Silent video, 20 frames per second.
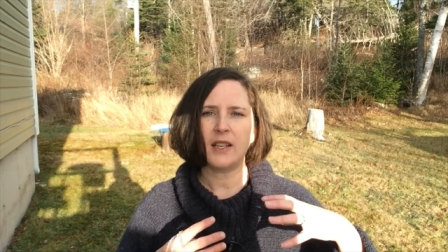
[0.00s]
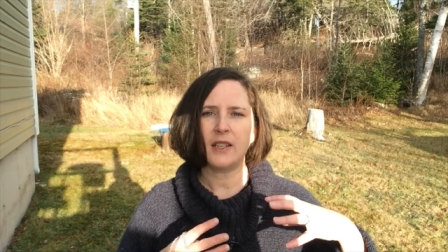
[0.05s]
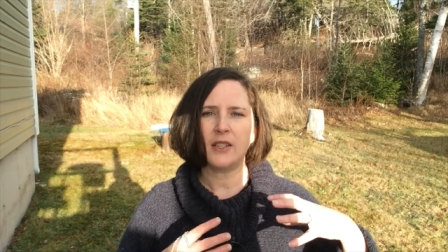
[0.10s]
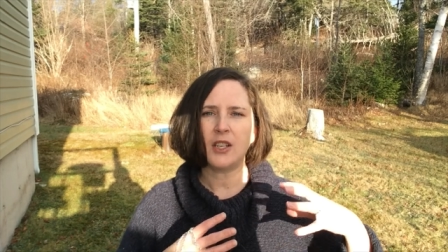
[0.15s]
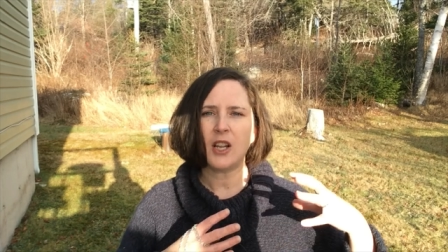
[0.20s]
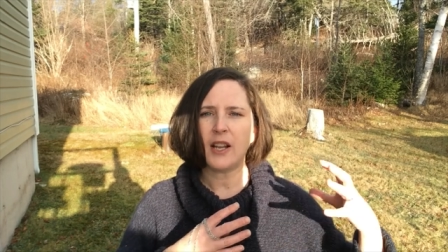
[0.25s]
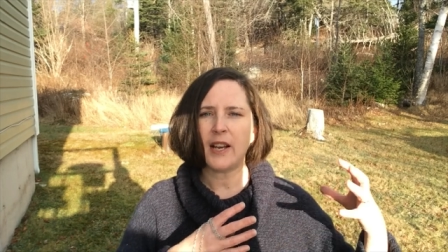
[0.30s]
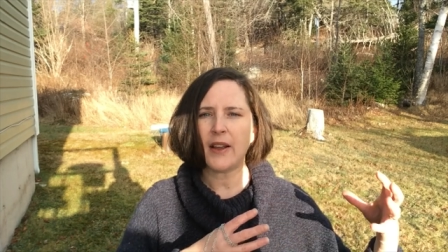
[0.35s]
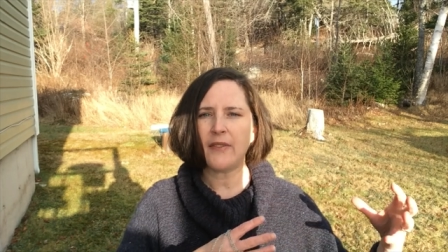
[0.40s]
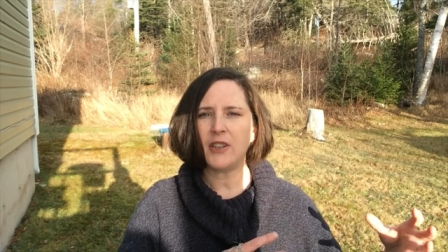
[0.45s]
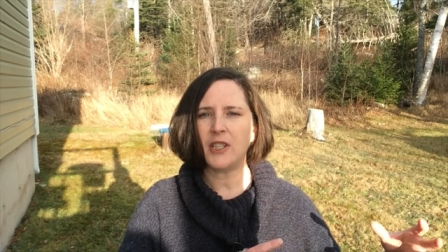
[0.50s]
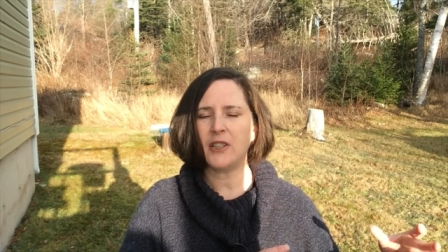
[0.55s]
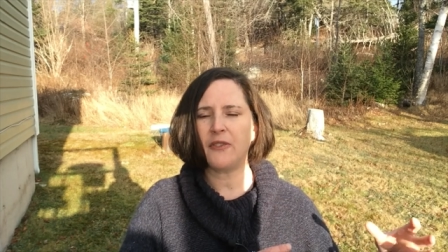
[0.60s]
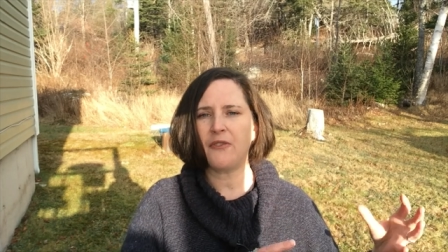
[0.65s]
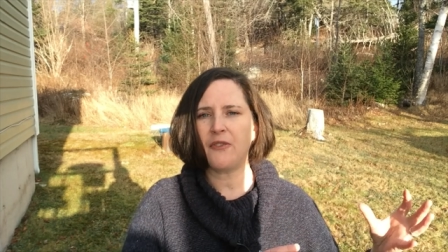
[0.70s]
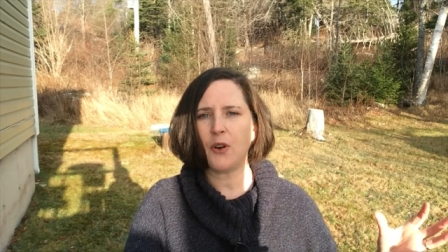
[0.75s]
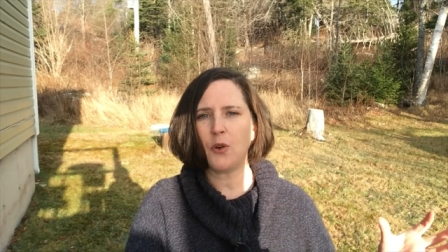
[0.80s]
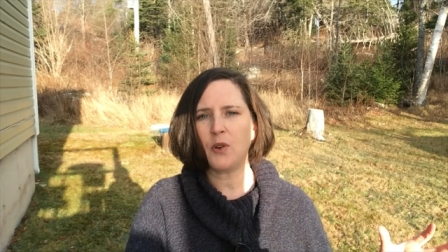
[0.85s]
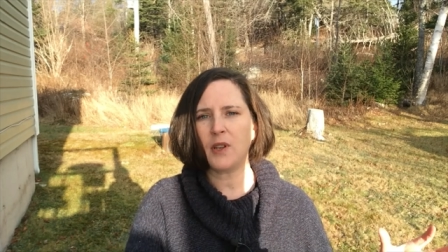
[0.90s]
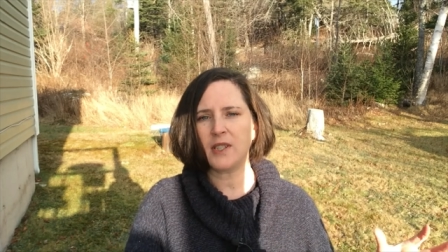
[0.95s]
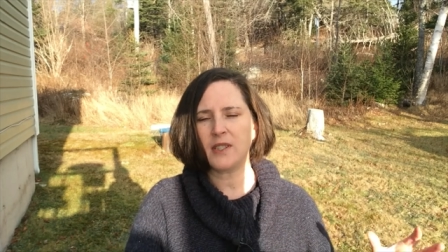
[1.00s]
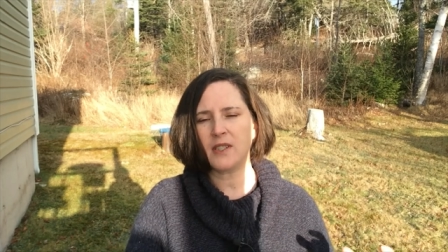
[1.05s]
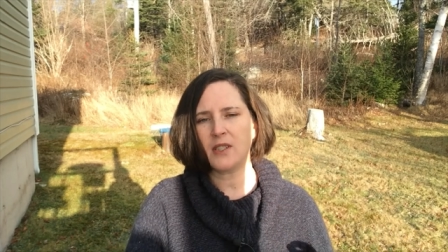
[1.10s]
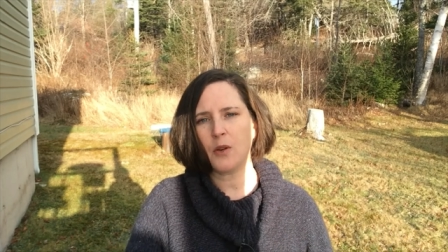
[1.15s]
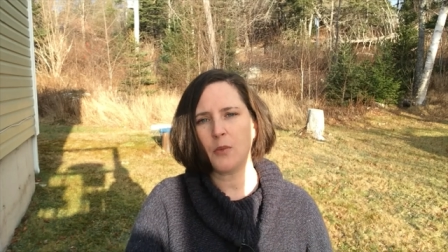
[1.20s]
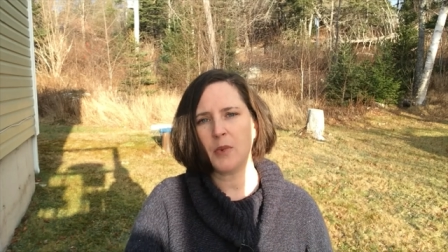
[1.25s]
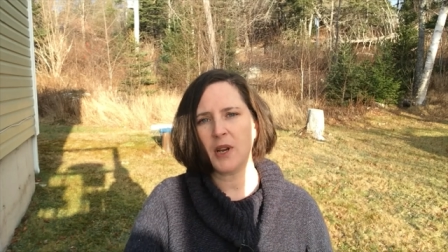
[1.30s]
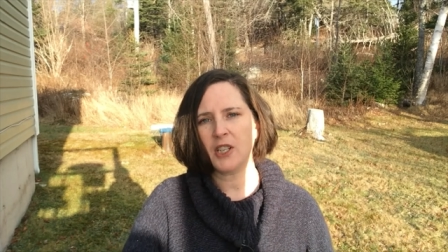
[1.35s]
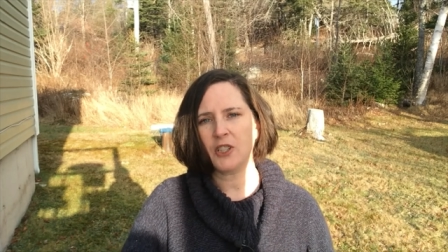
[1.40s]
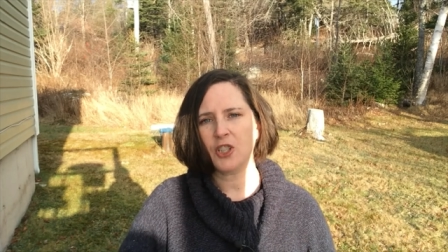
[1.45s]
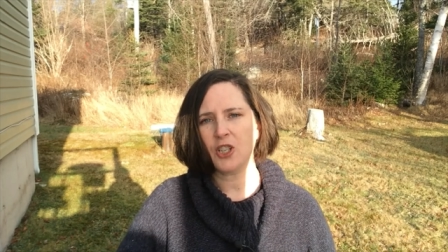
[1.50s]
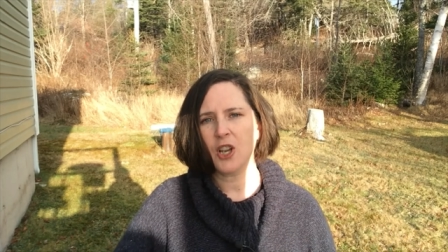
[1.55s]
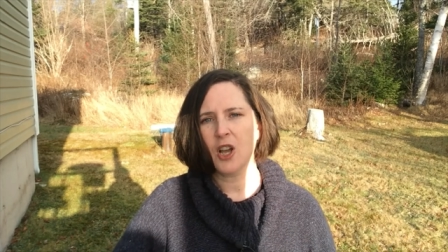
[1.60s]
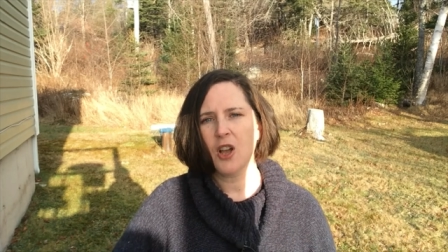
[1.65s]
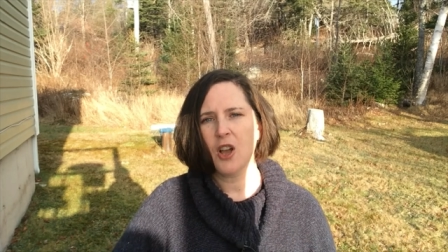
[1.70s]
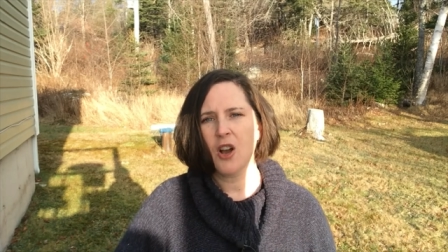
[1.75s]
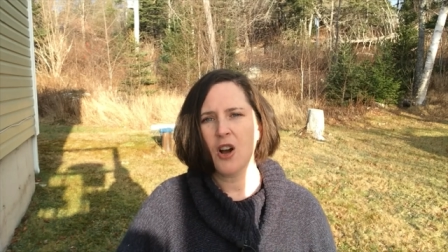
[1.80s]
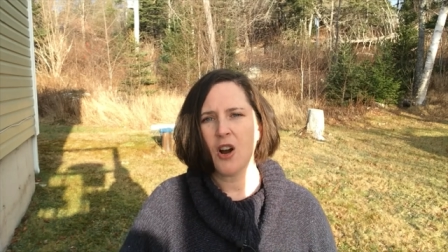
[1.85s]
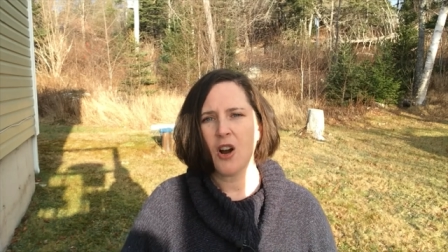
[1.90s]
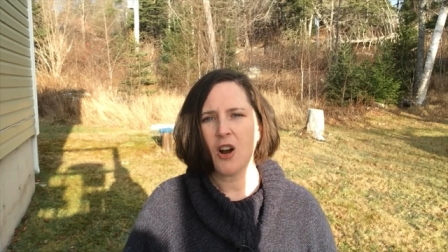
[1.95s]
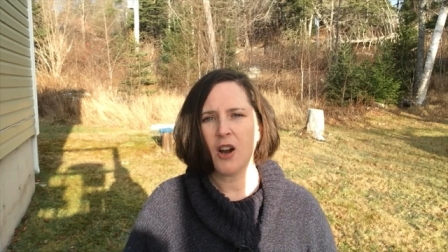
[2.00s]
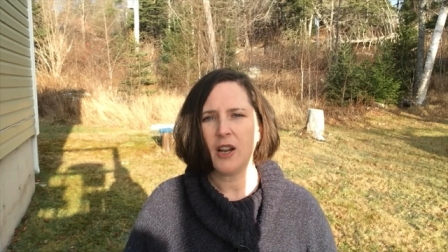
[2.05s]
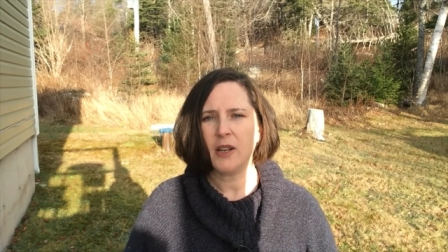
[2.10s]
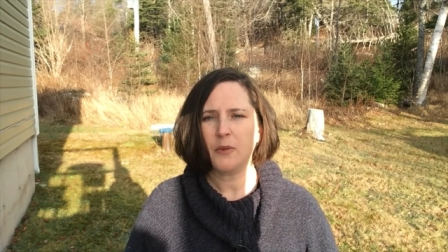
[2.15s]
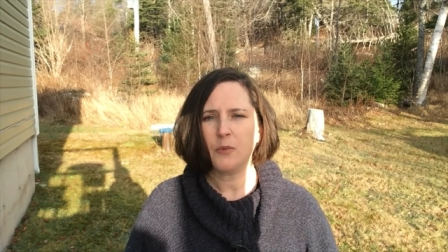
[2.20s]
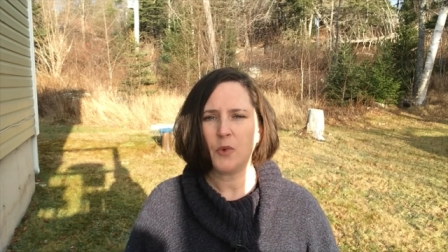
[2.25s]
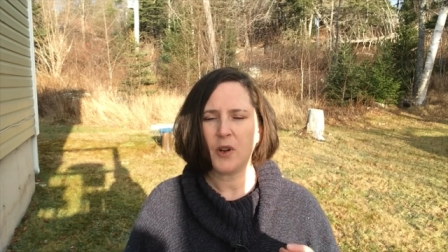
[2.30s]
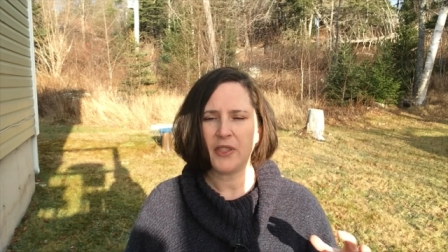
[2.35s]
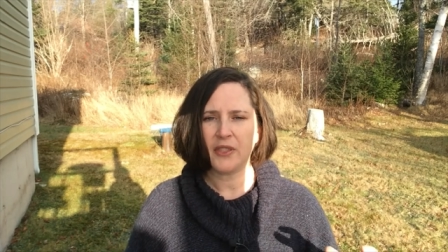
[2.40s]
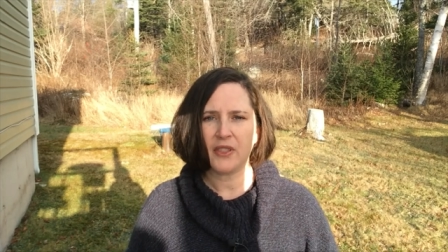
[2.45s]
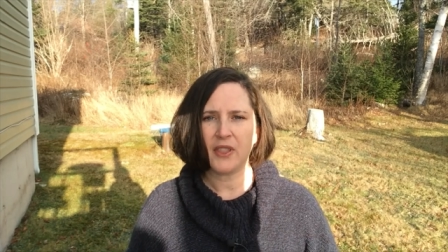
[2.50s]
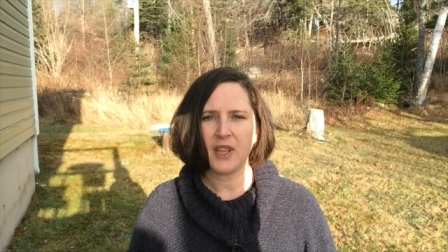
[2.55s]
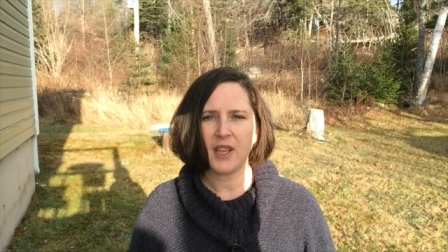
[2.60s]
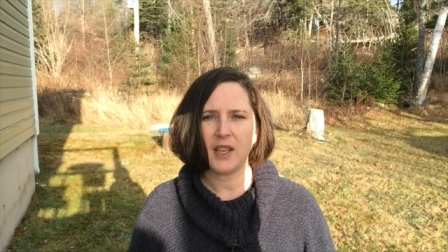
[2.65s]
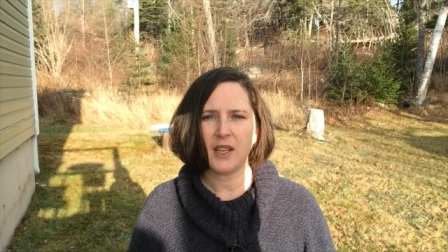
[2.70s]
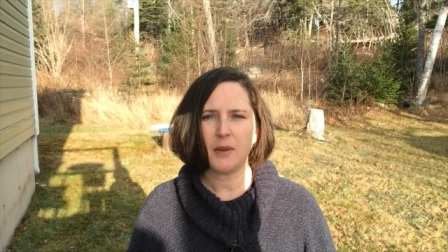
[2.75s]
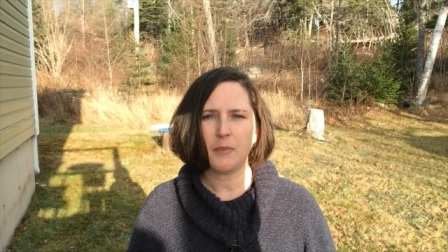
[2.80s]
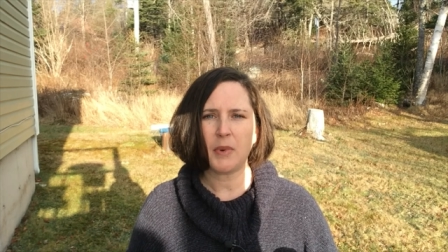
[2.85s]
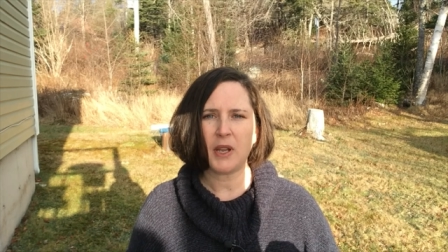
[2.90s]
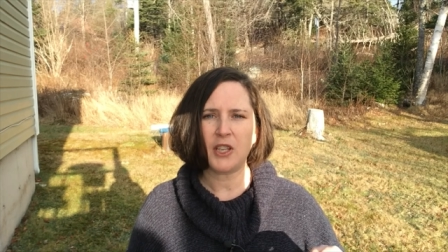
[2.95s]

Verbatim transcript: not having to focus so much on one thing,